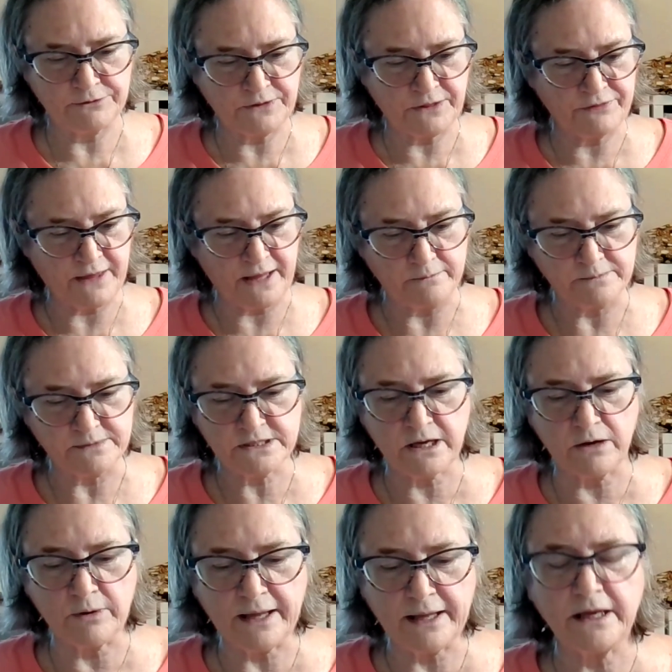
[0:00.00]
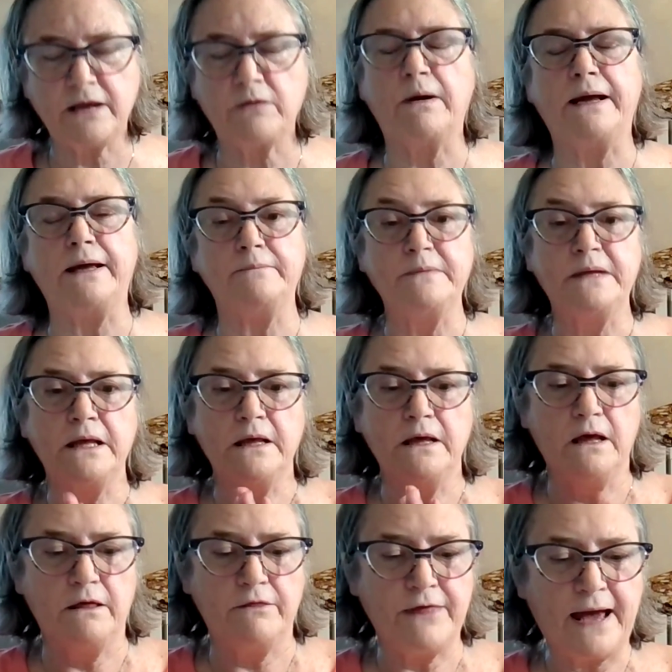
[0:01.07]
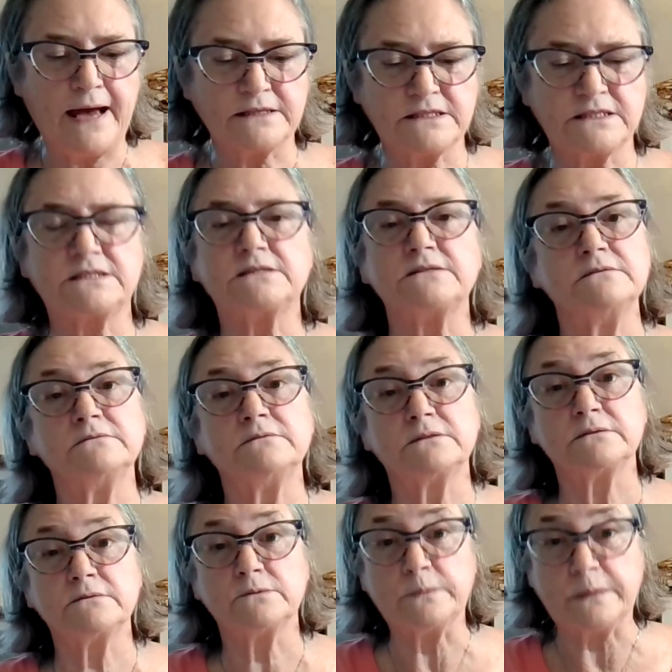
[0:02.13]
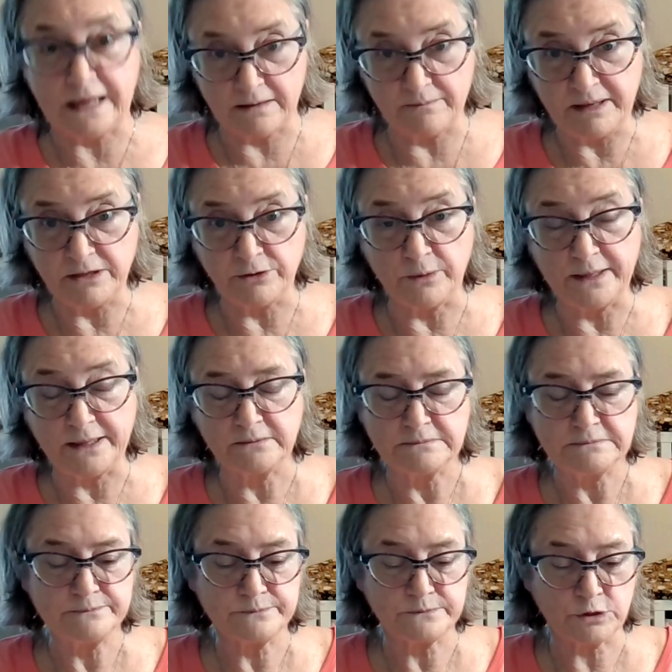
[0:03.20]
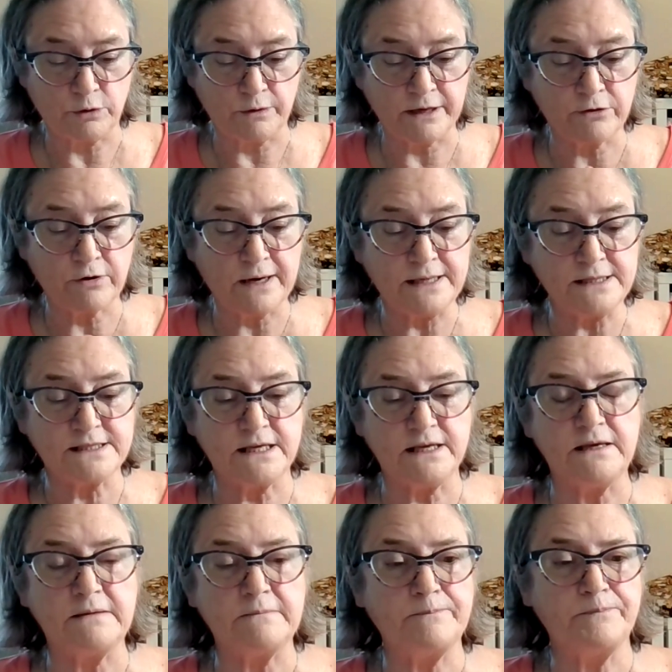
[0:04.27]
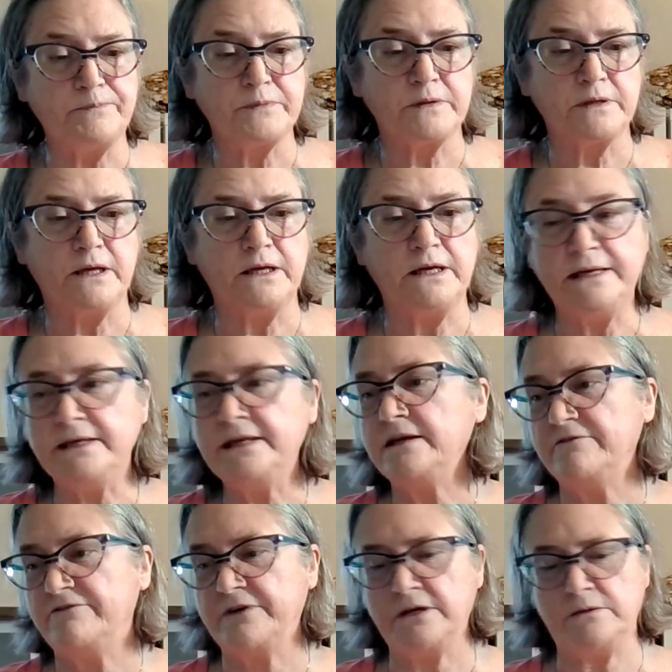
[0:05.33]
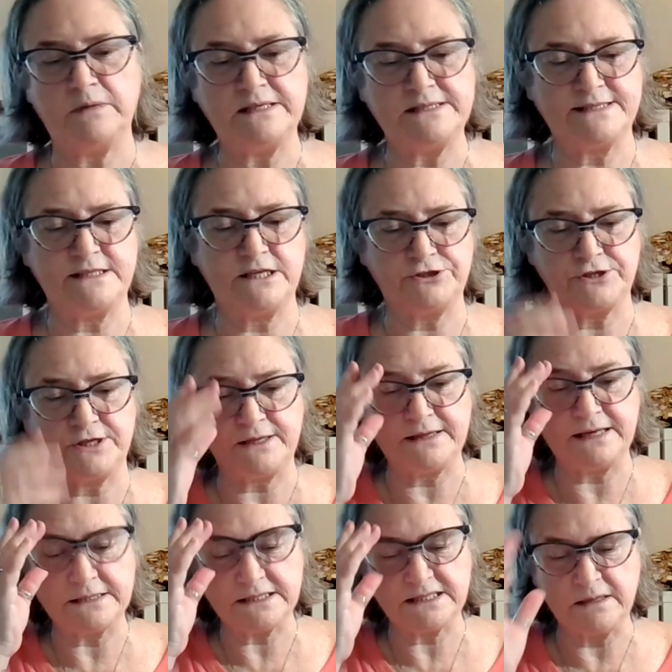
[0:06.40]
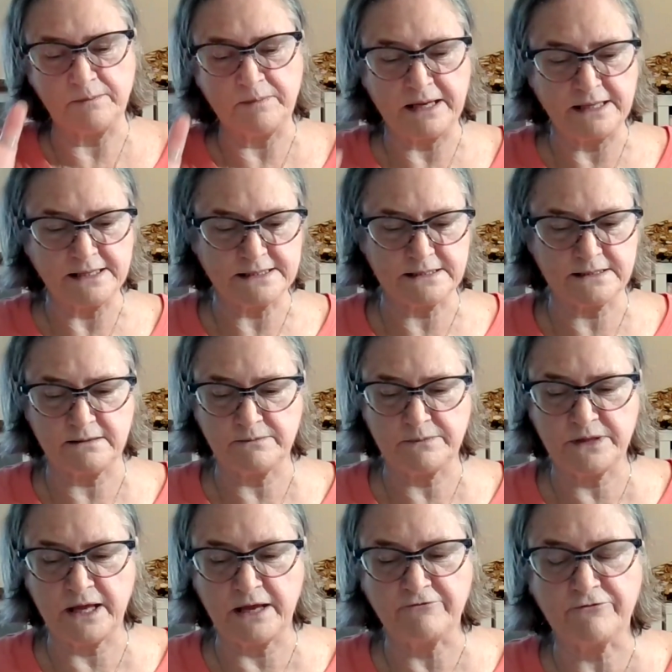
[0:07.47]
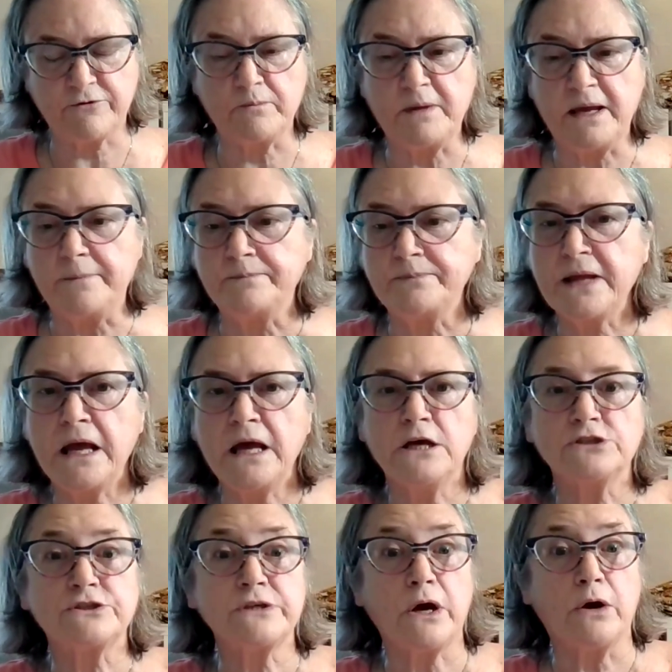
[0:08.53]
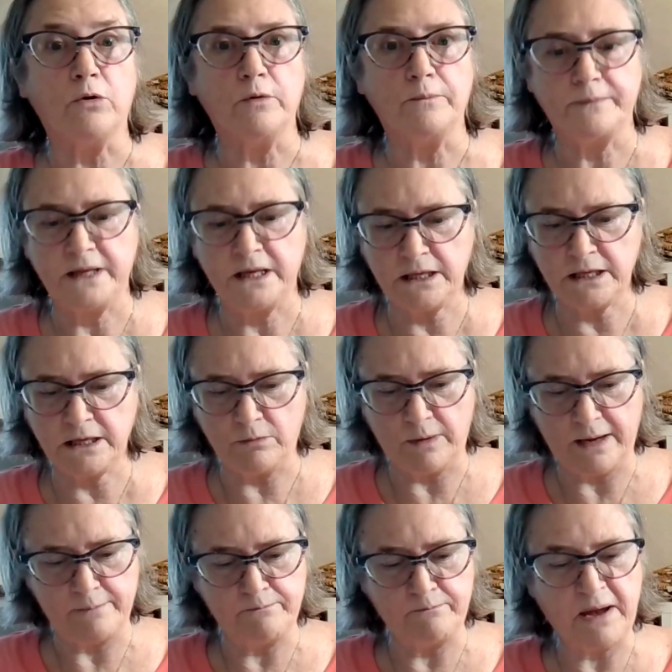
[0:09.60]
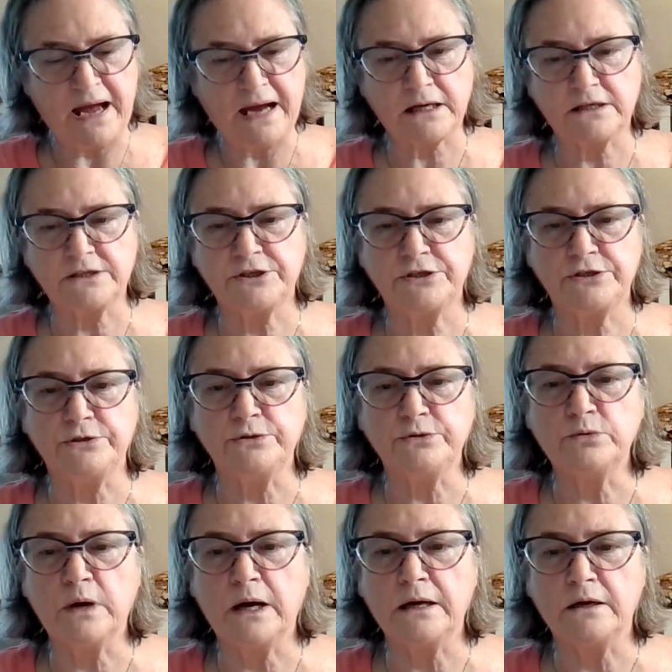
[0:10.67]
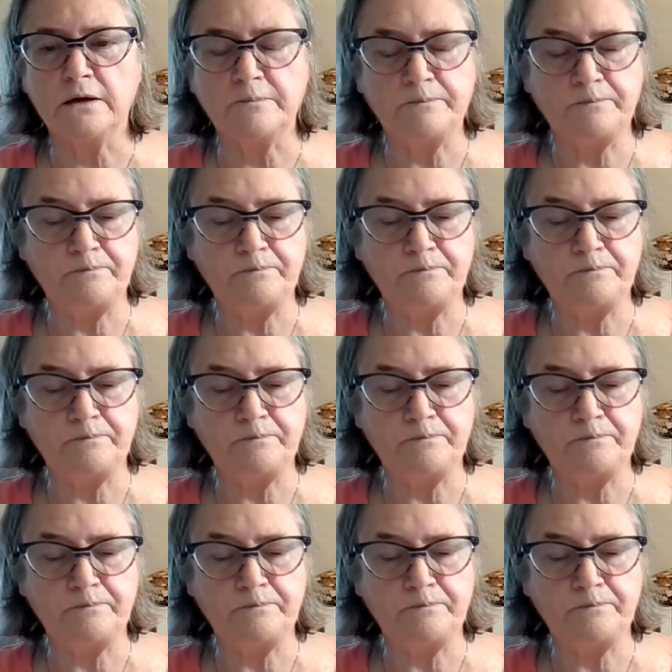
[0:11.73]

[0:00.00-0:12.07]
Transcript: out the thing. So anyway, that's what I've been doing, going crazy, and I need to find my stitching. That's the biggest thing for me. So anyway, back to